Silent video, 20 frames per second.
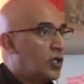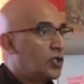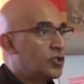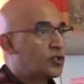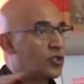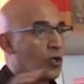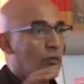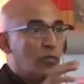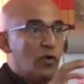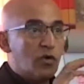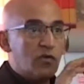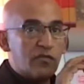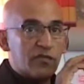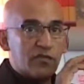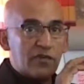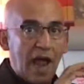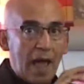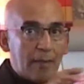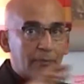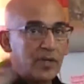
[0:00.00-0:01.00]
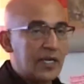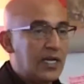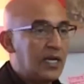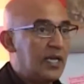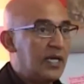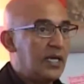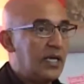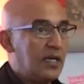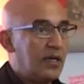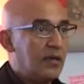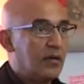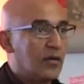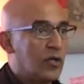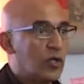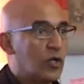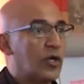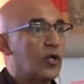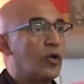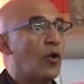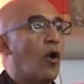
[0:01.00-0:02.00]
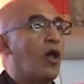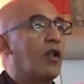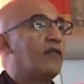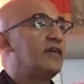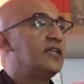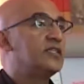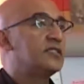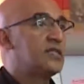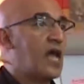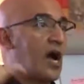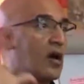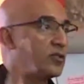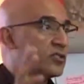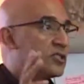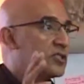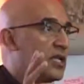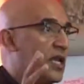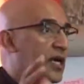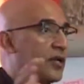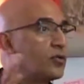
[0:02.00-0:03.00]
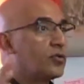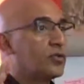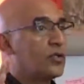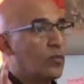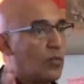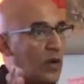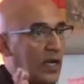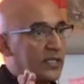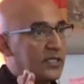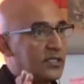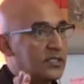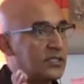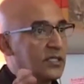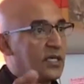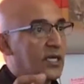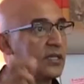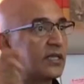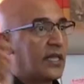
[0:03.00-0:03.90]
So move rapidly. You can always down select to the ones